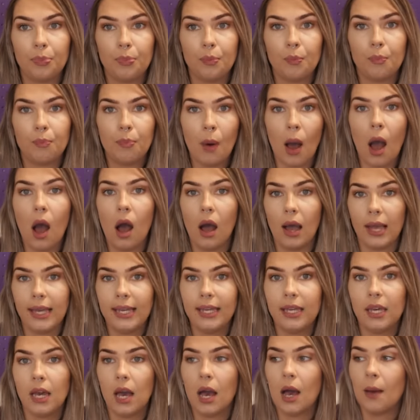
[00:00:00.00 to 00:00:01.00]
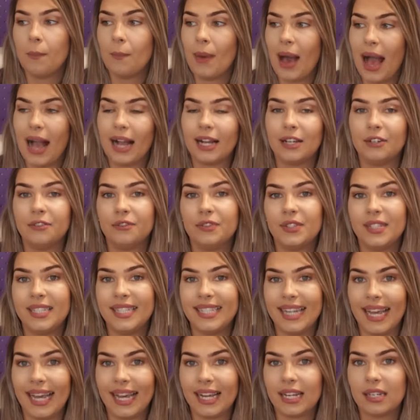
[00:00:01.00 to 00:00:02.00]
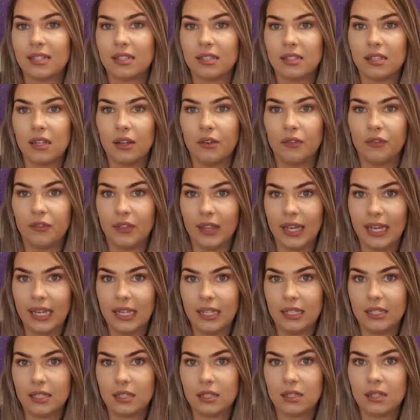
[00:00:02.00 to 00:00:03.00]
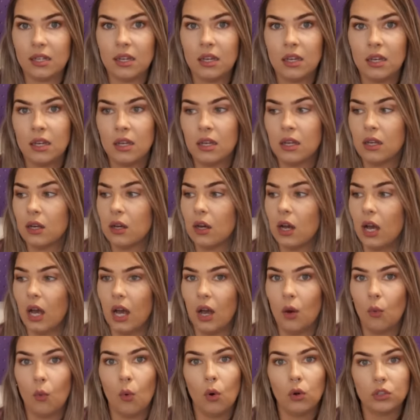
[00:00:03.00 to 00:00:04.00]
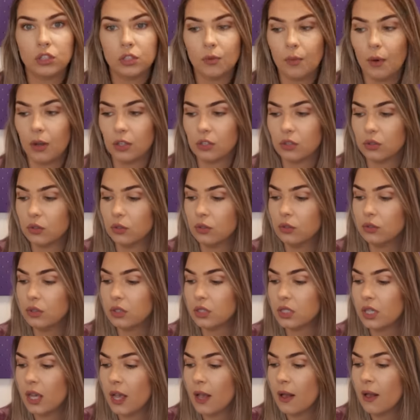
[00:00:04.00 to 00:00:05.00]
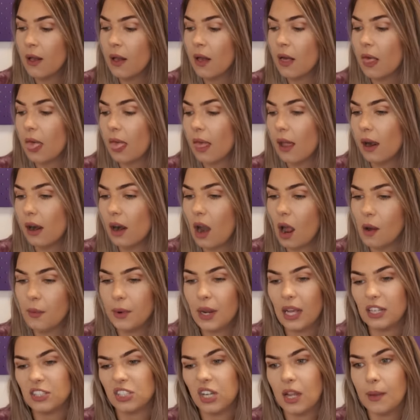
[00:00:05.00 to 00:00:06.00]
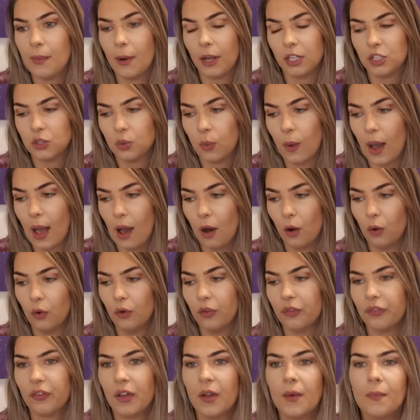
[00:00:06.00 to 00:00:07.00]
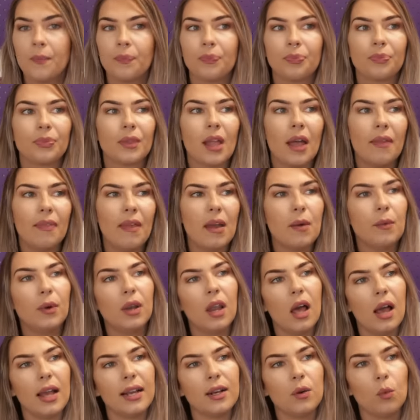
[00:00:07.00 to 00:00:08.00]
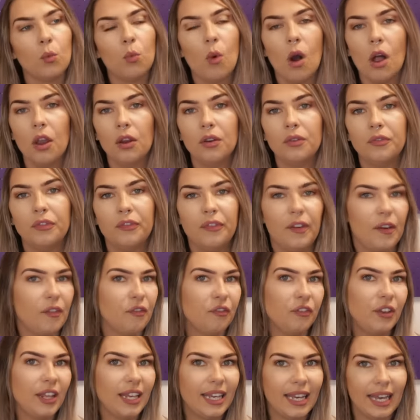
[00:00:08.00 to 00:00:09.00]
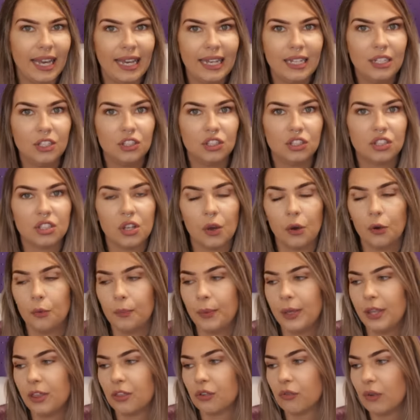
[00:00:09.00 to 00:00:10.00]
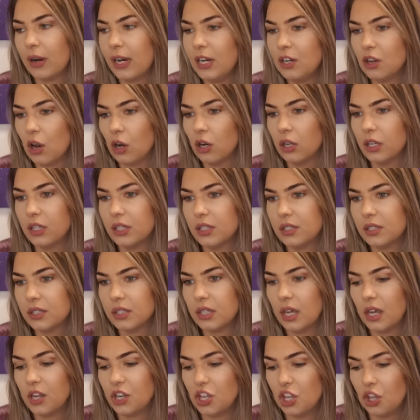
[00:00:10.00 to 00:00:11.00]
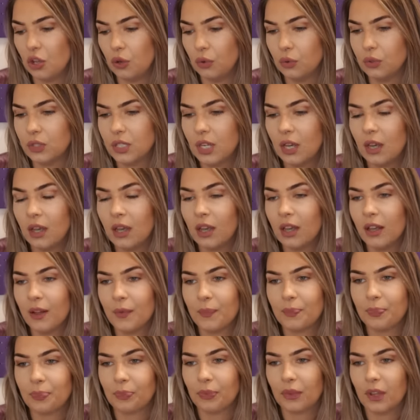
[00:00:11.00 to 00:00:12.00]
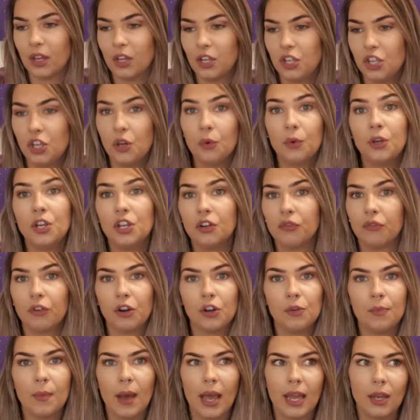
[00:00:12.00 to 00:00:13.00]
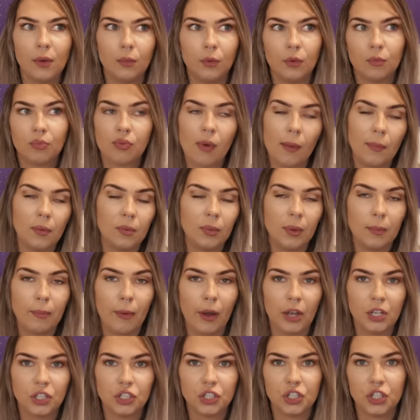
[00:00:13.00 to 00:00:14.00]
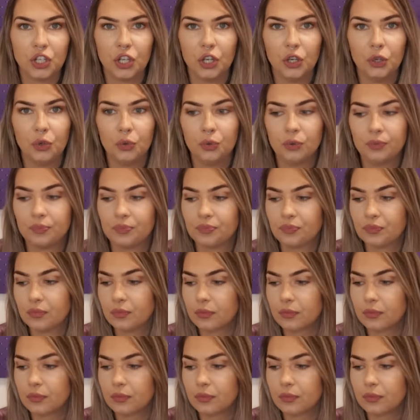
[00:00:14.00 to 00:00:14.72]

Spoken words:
buy a pack of six of these water bottles. I would actually buy 12, and they were like $1.50 each, so it would be $3, and you and your roommate would probably buy two